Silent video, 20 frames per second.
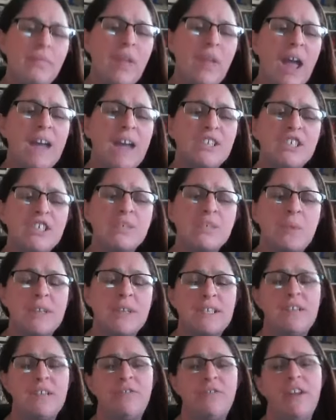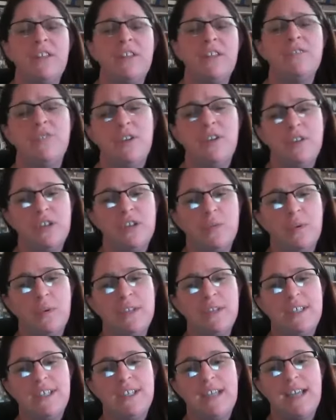I just wondered if either of you two
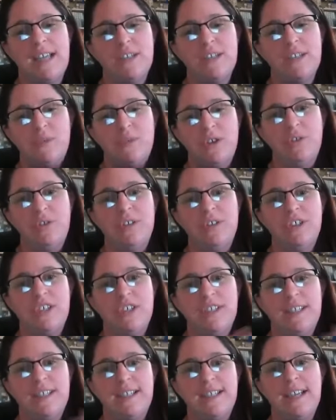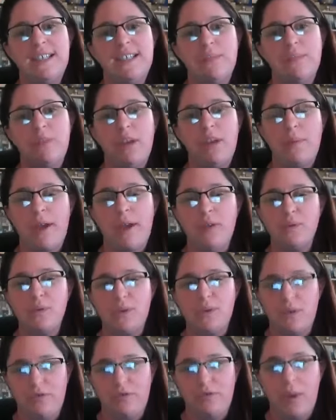wanted to take this opportunity just to say something about your
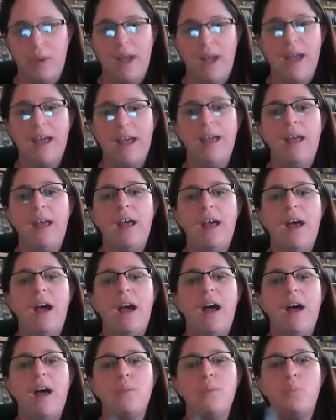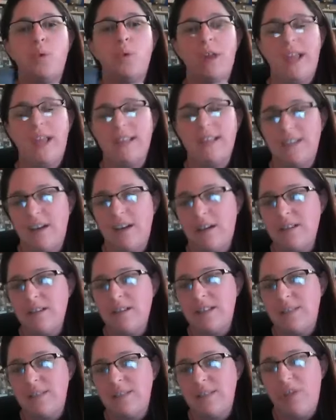software, what it
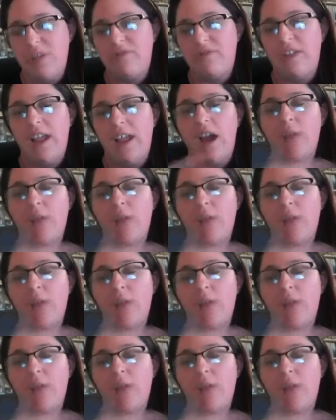does briefly.